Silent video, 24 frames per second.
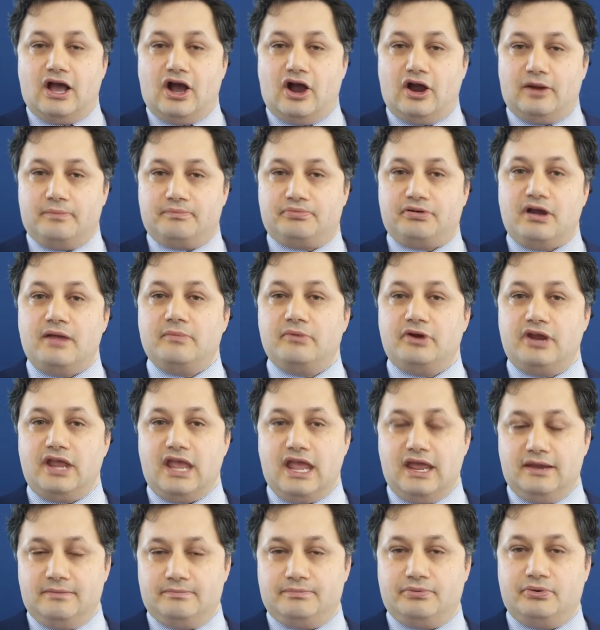Our primary
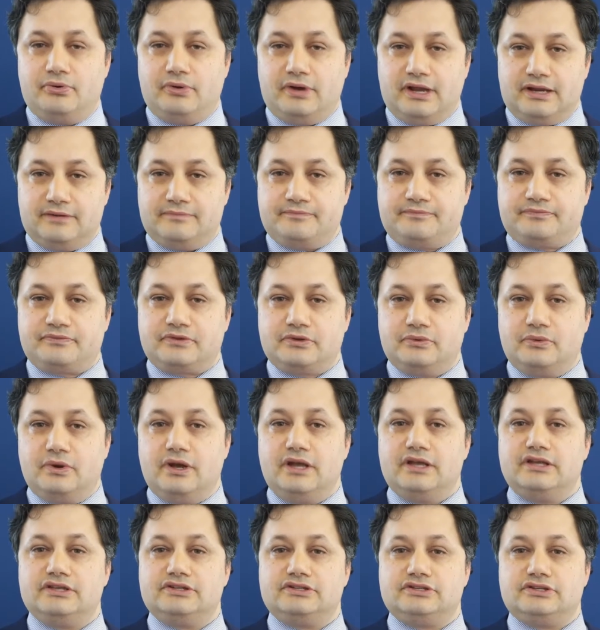endpoint
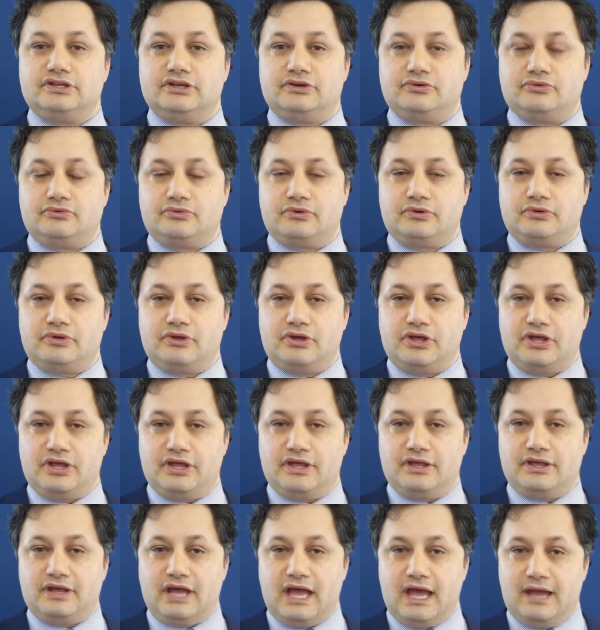was
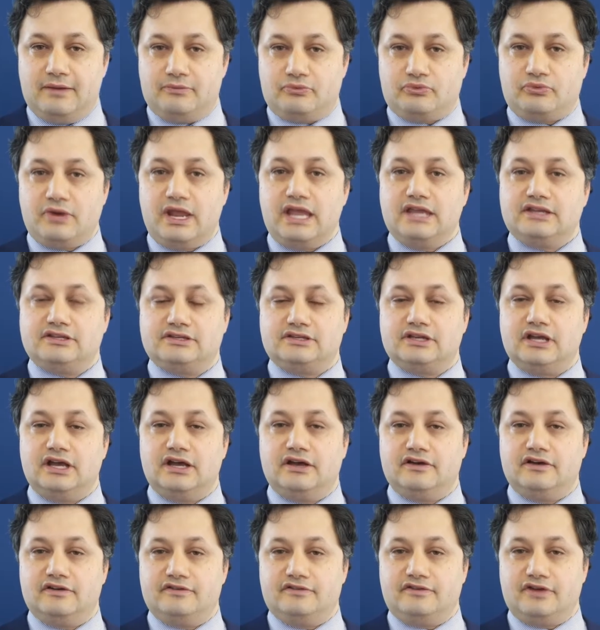rates
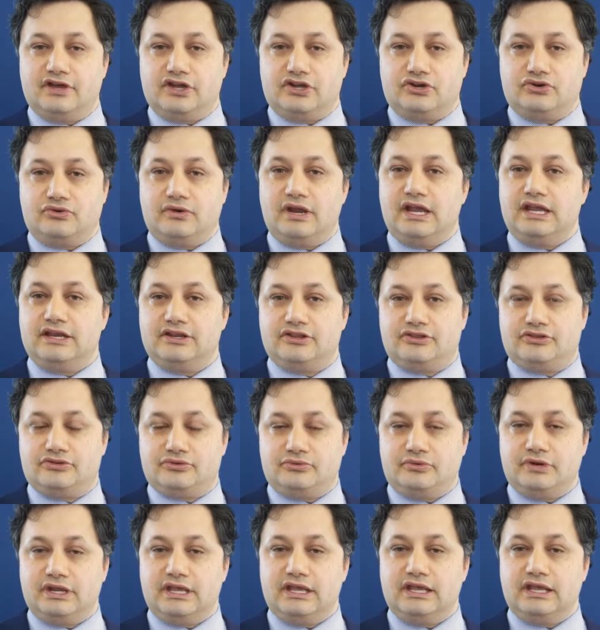of grade
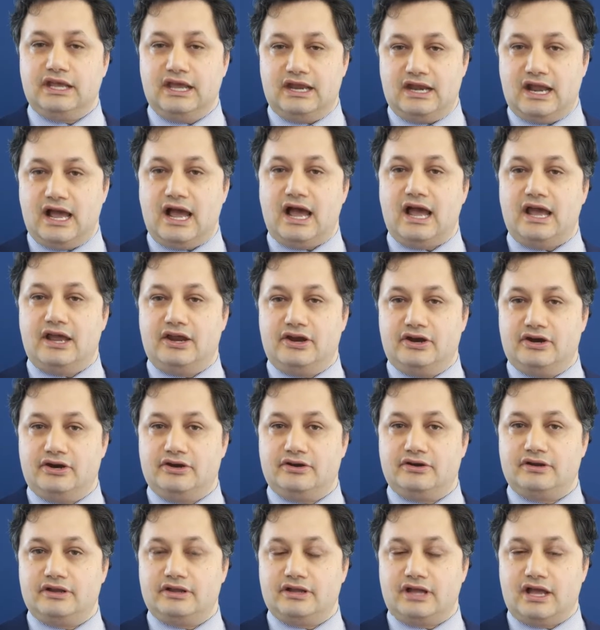3 and
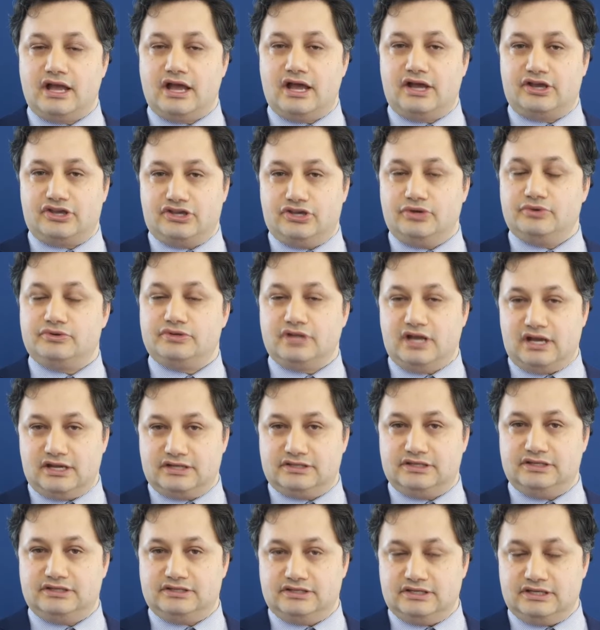higher acute
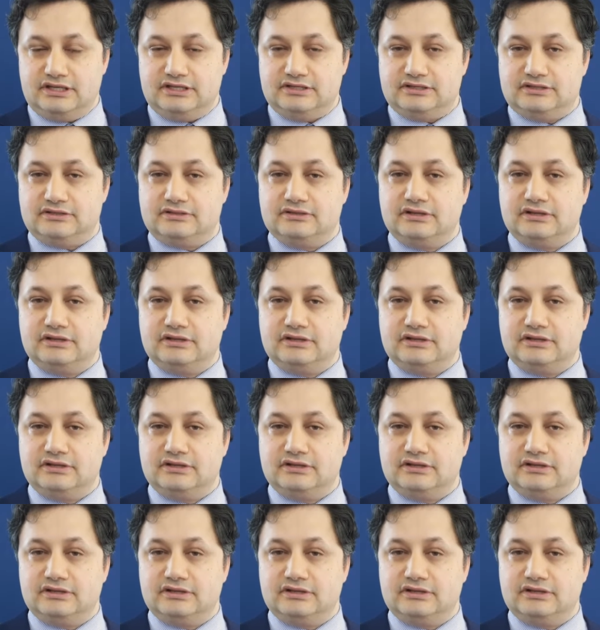toxicities.